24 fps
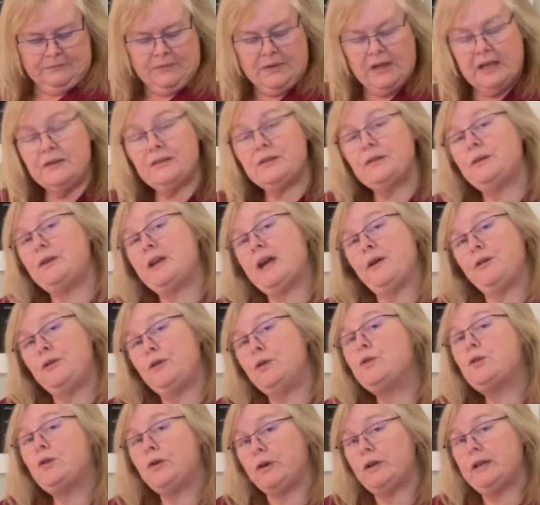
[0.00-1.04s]
So now you
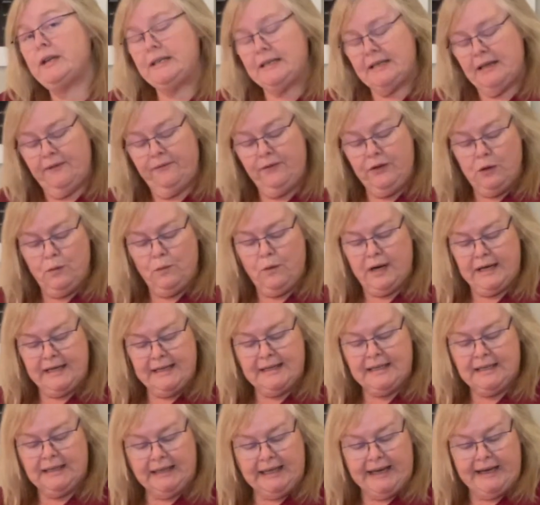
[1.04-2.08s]
could, if you wanted
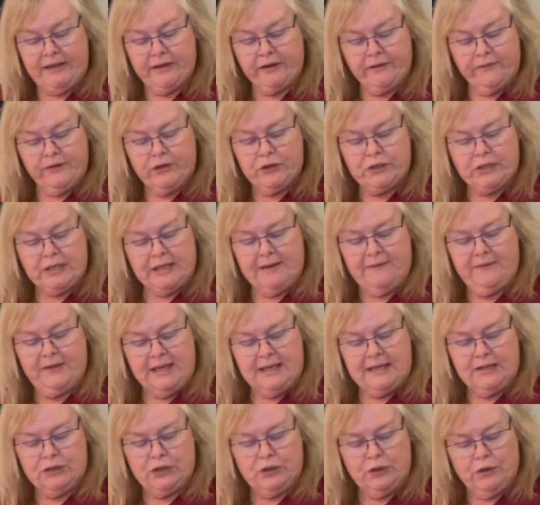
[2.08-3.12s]
the lighter version of
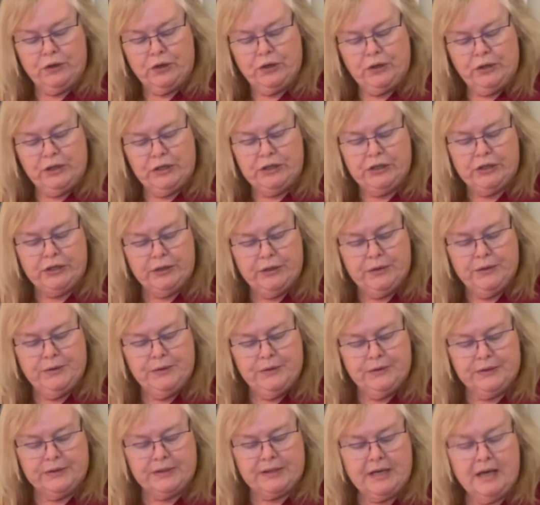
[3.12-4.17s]
this, you could
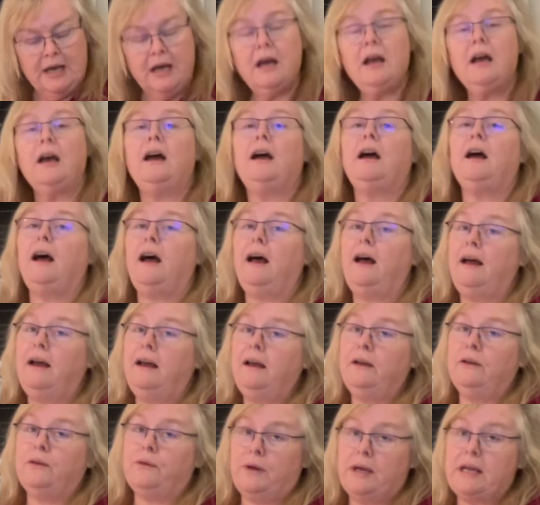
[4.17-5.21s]
use
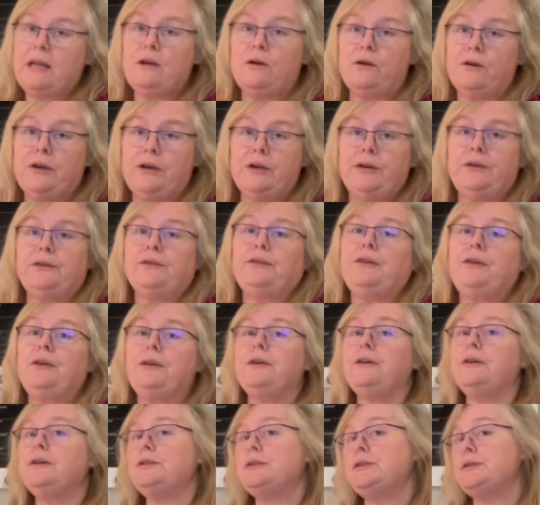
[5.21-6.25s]
Greek yogurt, you
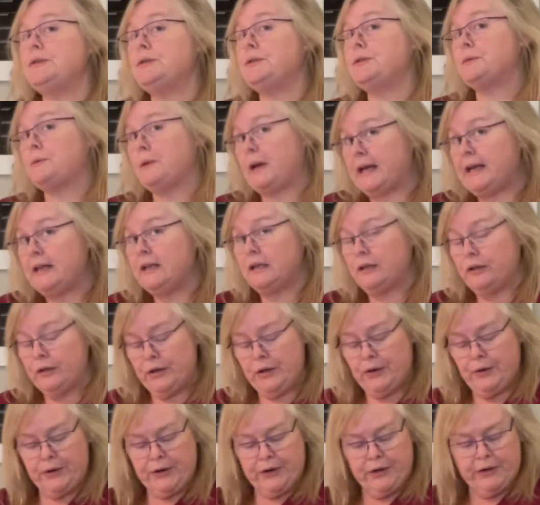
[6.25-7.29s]
could use regular
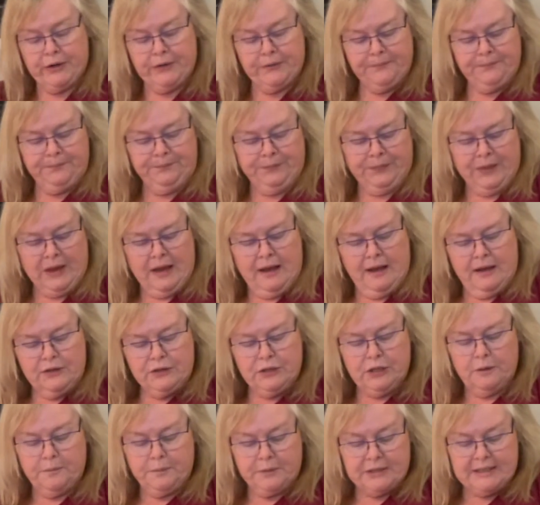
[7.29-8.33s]
yogurt,
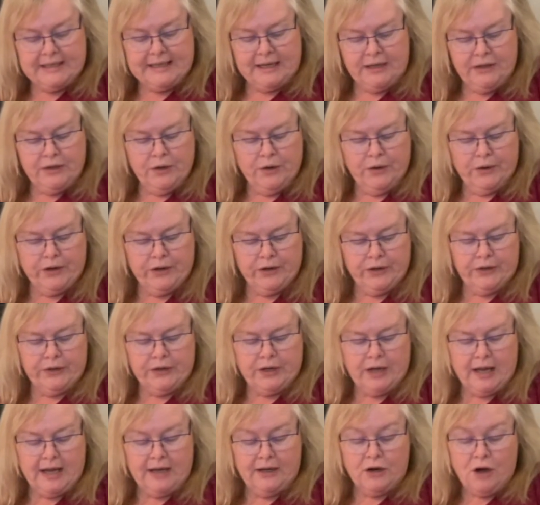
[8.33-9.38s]
2% yogurt,
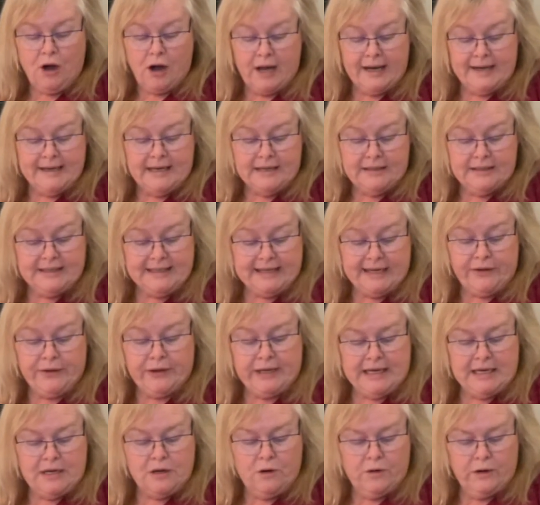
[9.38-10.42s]
a
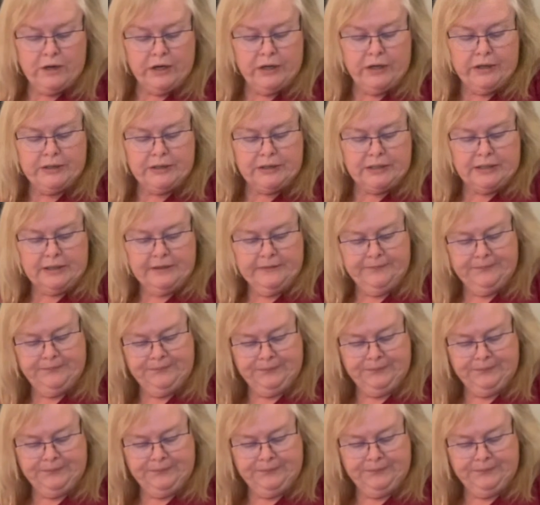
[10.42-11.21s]
non-dairy yogurt.